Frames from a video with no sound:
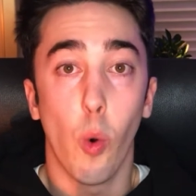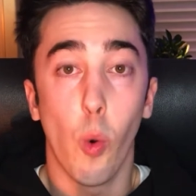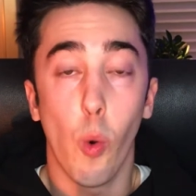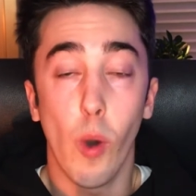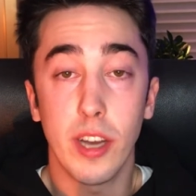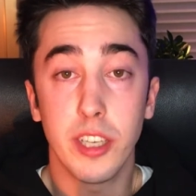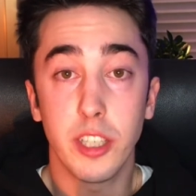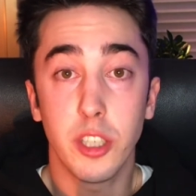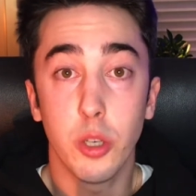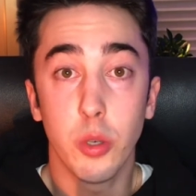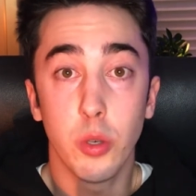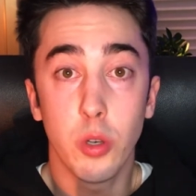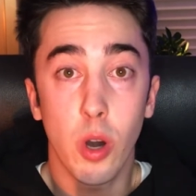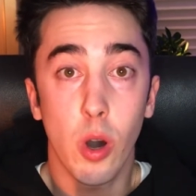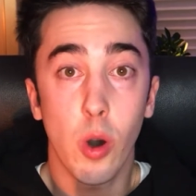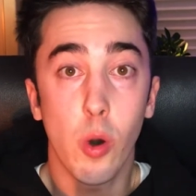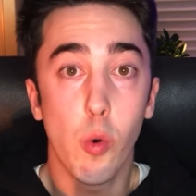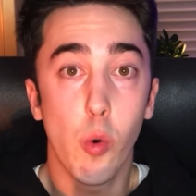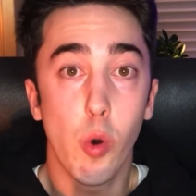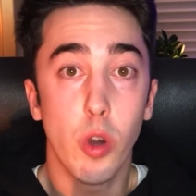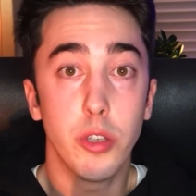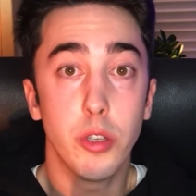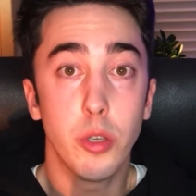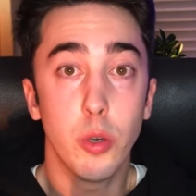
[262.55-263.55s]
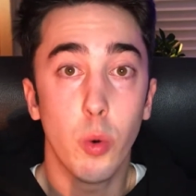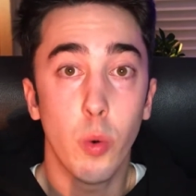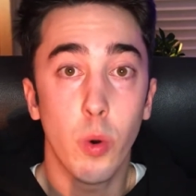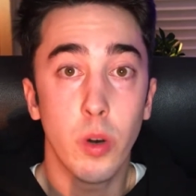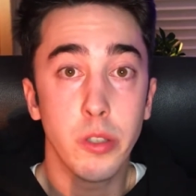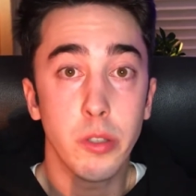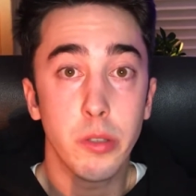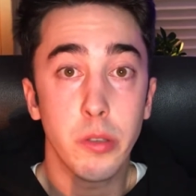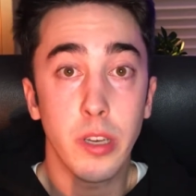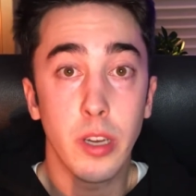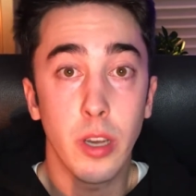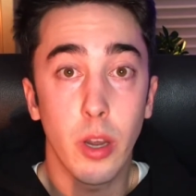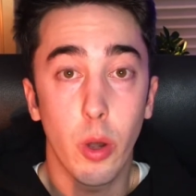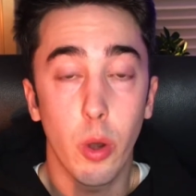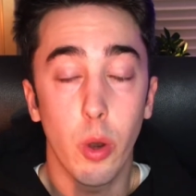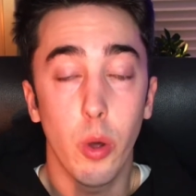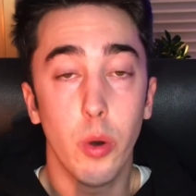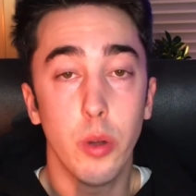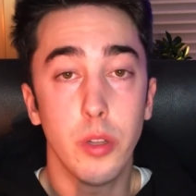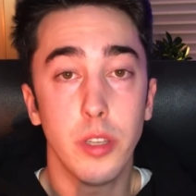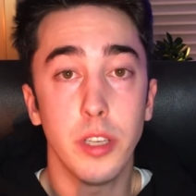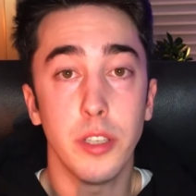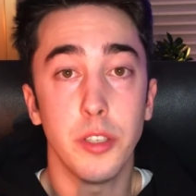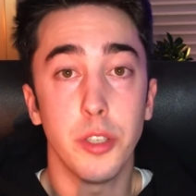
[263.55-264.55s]
Once you know what you want to
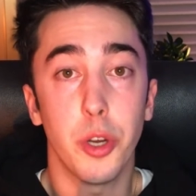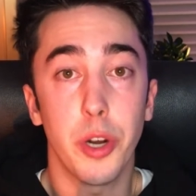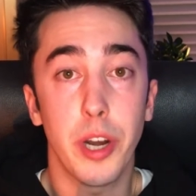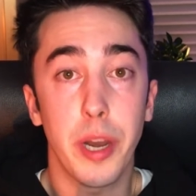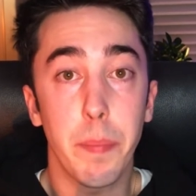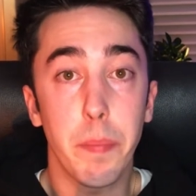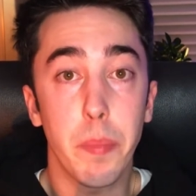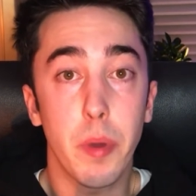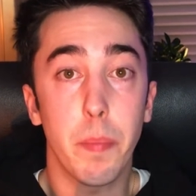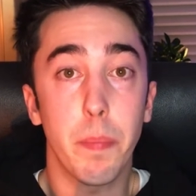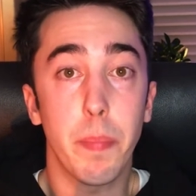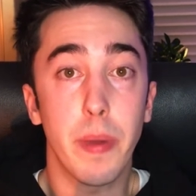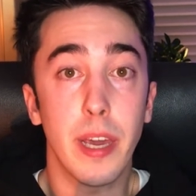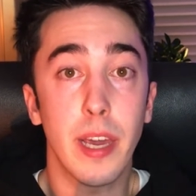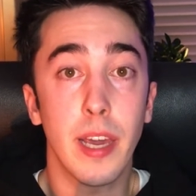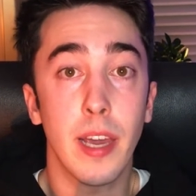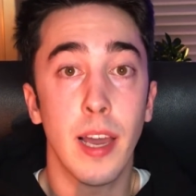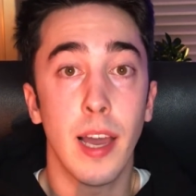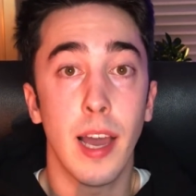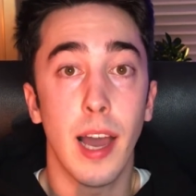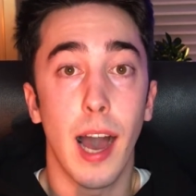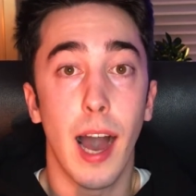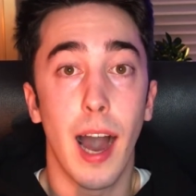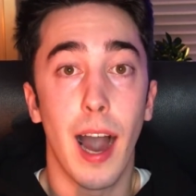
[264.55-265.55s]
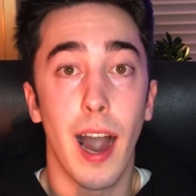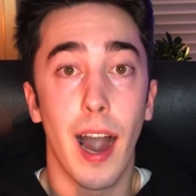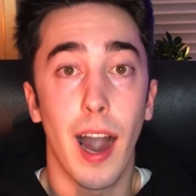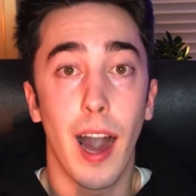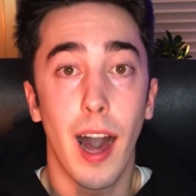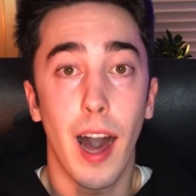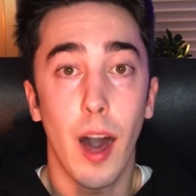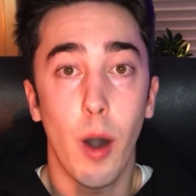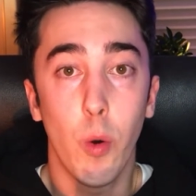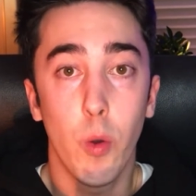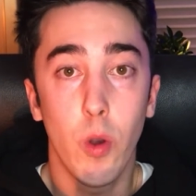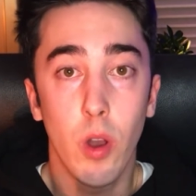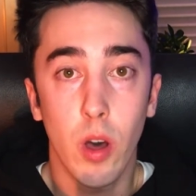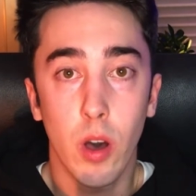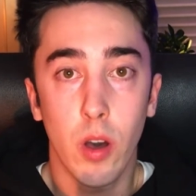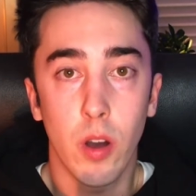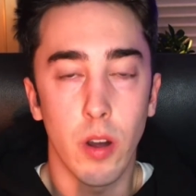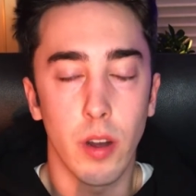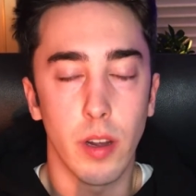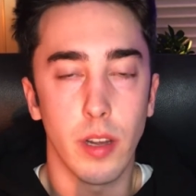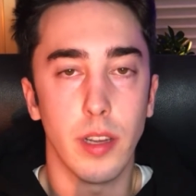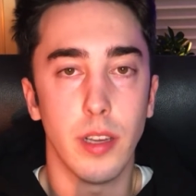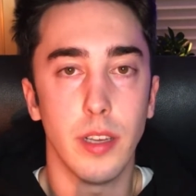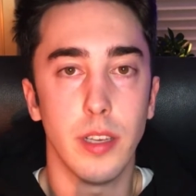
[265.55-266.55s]
include in your MVP and how long
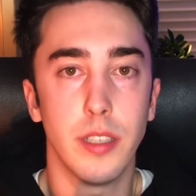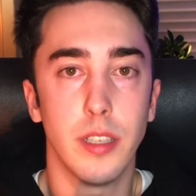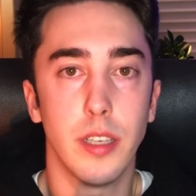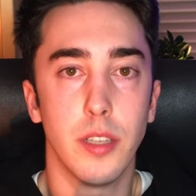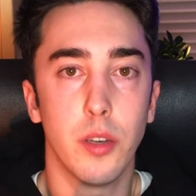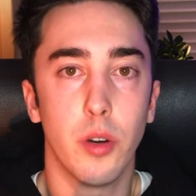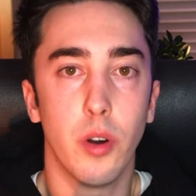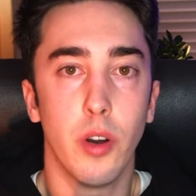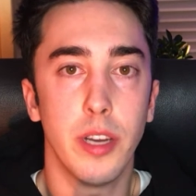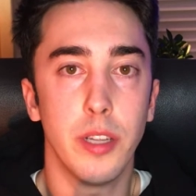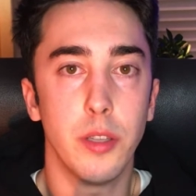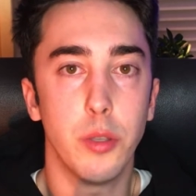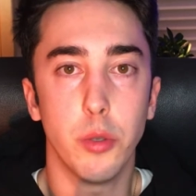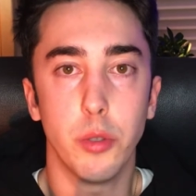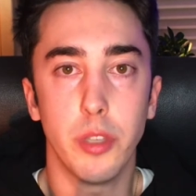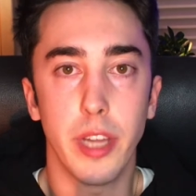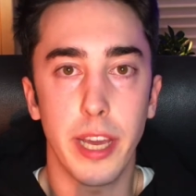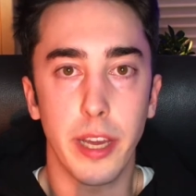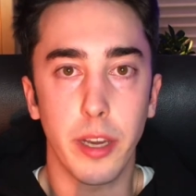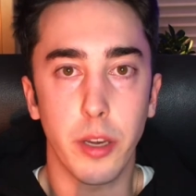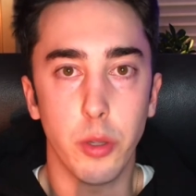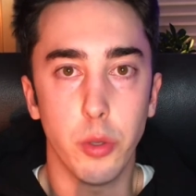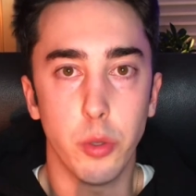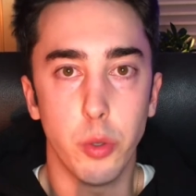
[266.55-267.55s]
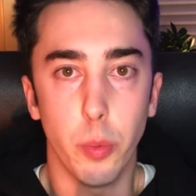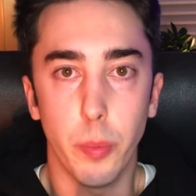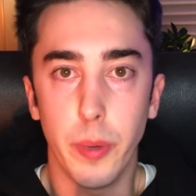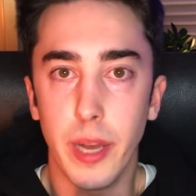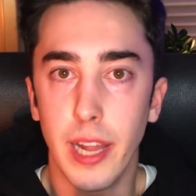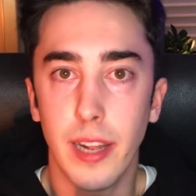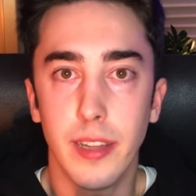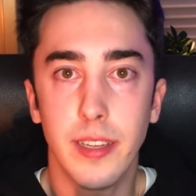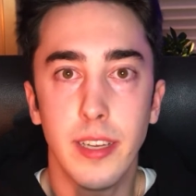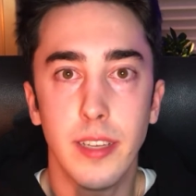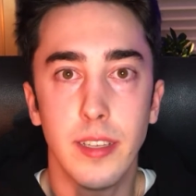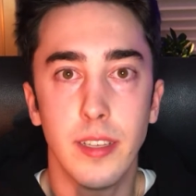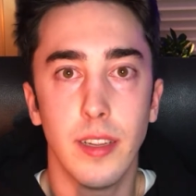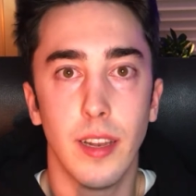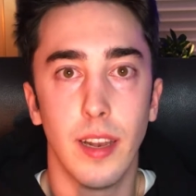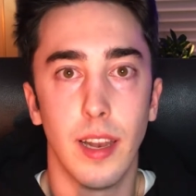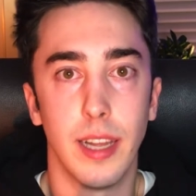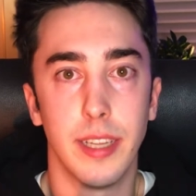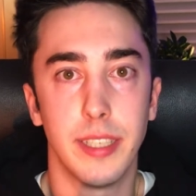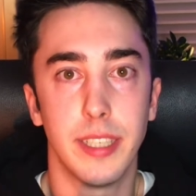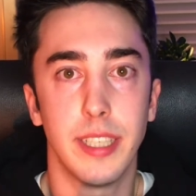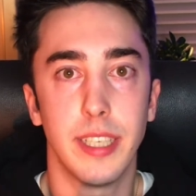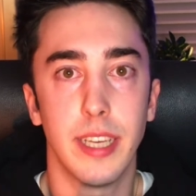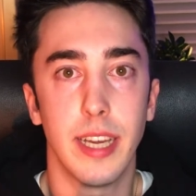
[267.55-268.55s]
is it going to take you to build it,
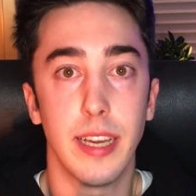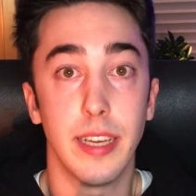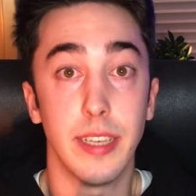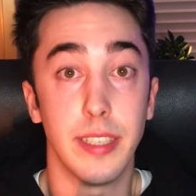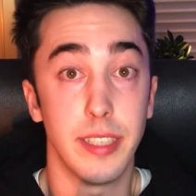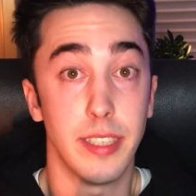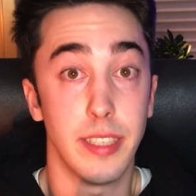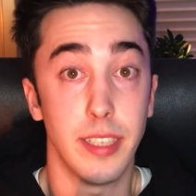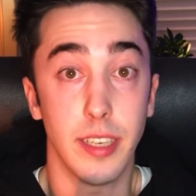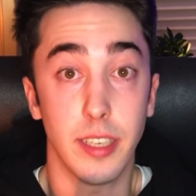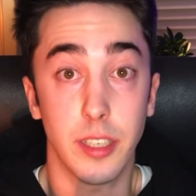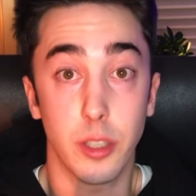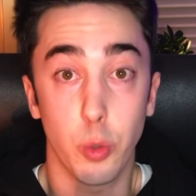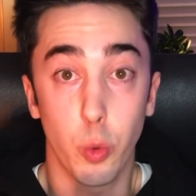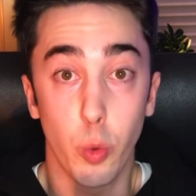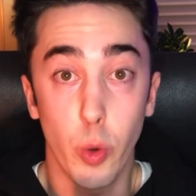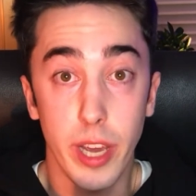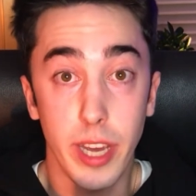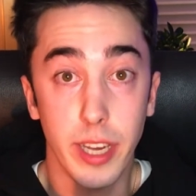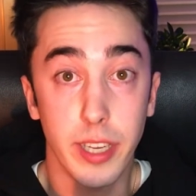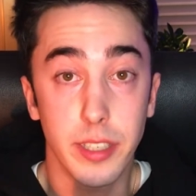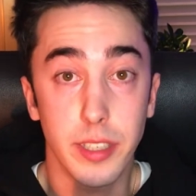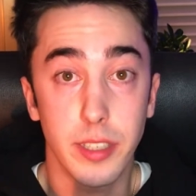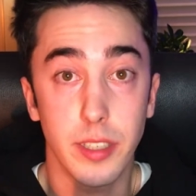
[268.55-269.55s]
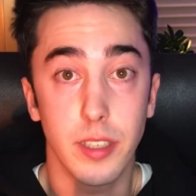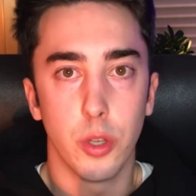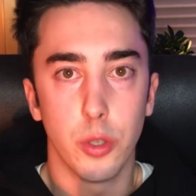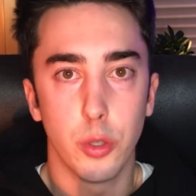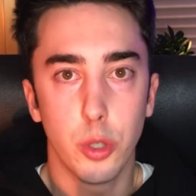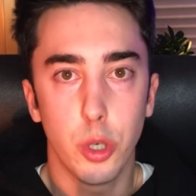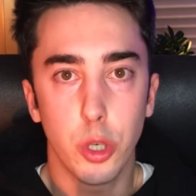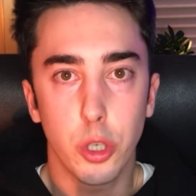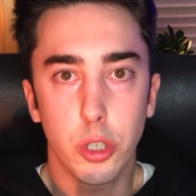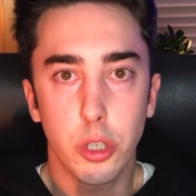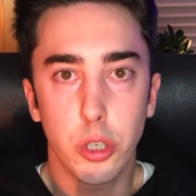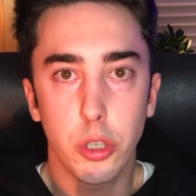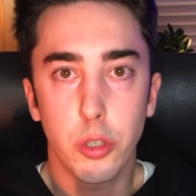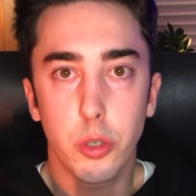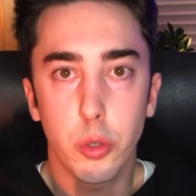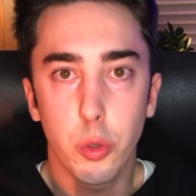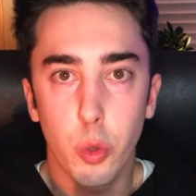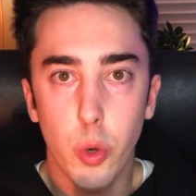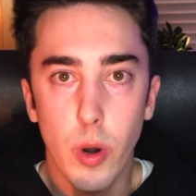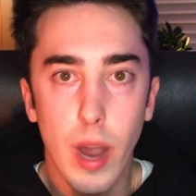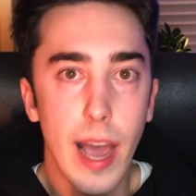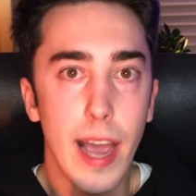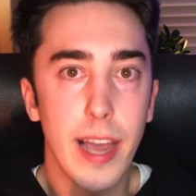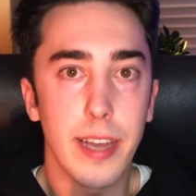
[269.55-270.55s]
let's say 6 weeks, you should
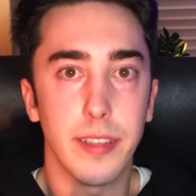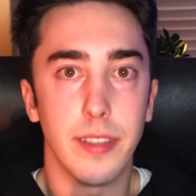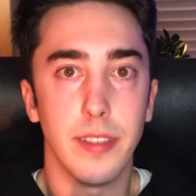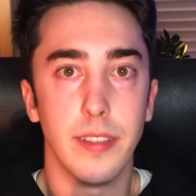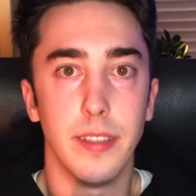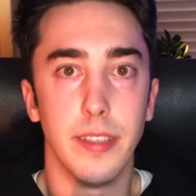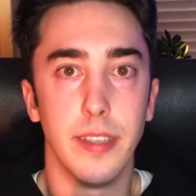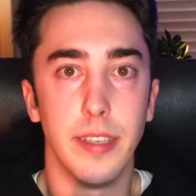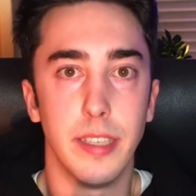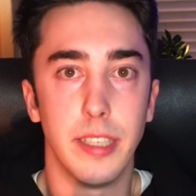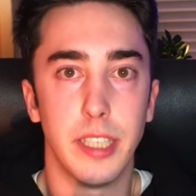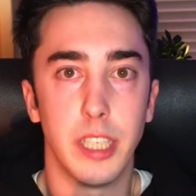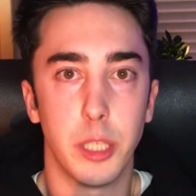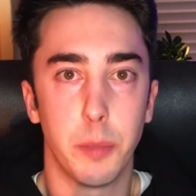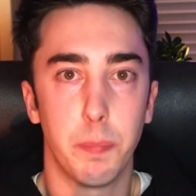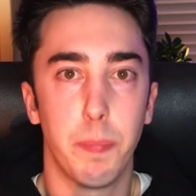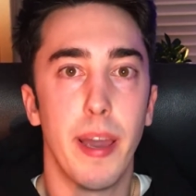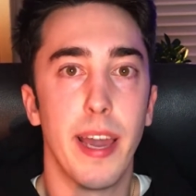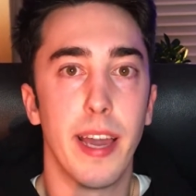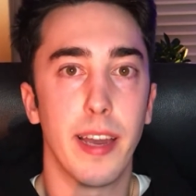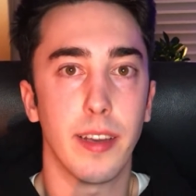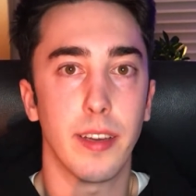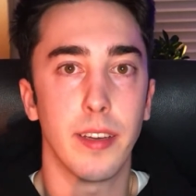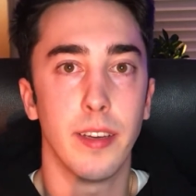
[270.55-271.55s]
write this spec.